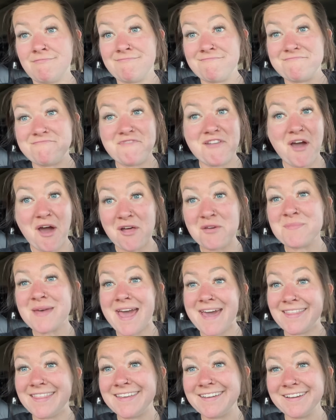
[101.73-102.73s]
not a
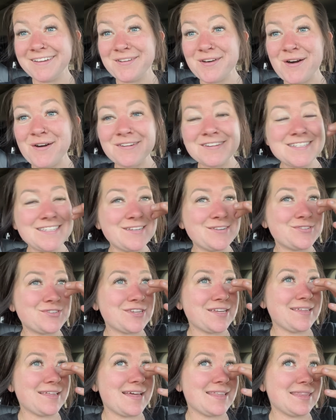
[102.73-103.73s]
bad thing at all, because you
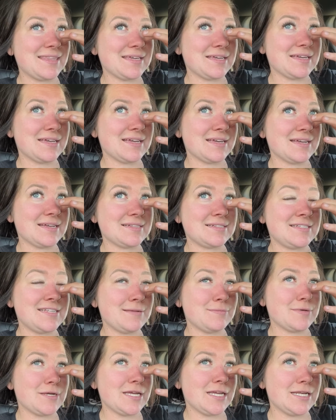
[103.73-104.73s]
usually let the
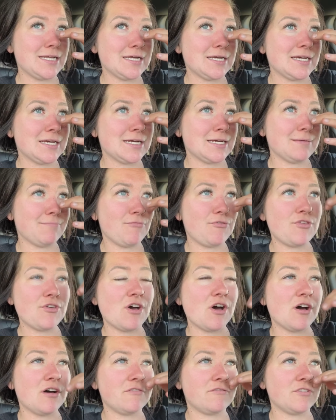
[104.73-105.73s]
semen
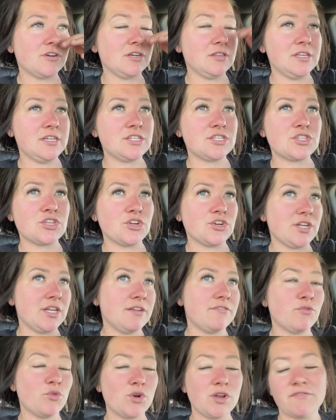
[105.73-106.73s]
thaw for at least 30
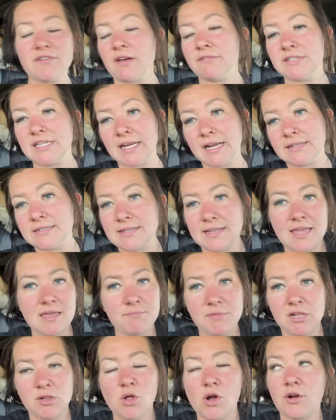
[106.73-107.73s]
to 45 seconds. It can
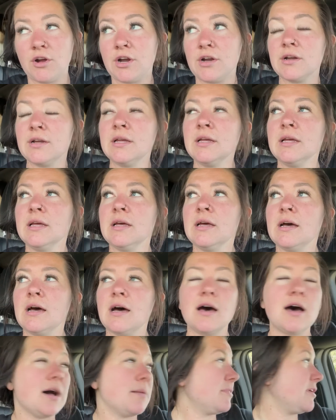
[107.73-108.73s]
be longer
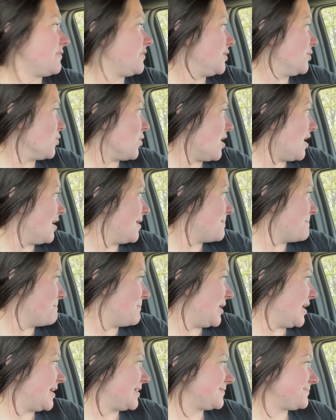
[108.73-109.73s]
if you want,
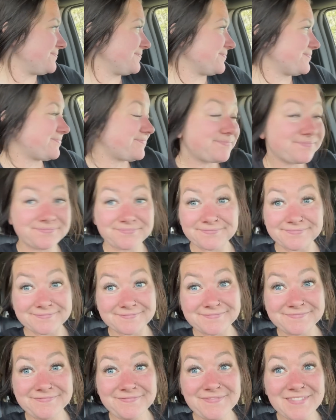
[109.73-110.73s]
but
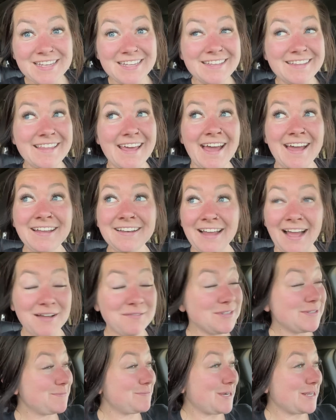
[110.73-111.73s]
that, I
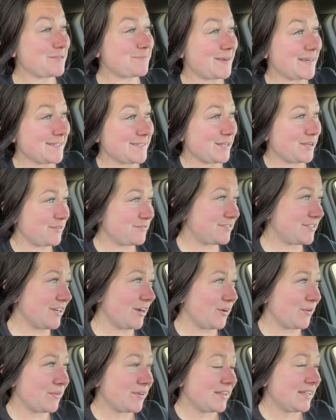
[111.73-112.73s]
was impressed with myself.
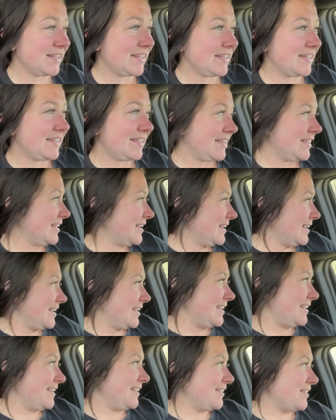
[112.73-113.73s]
So
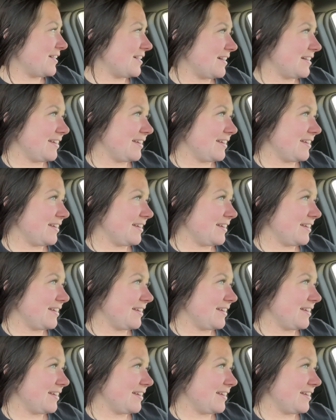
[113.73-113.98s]
yeah,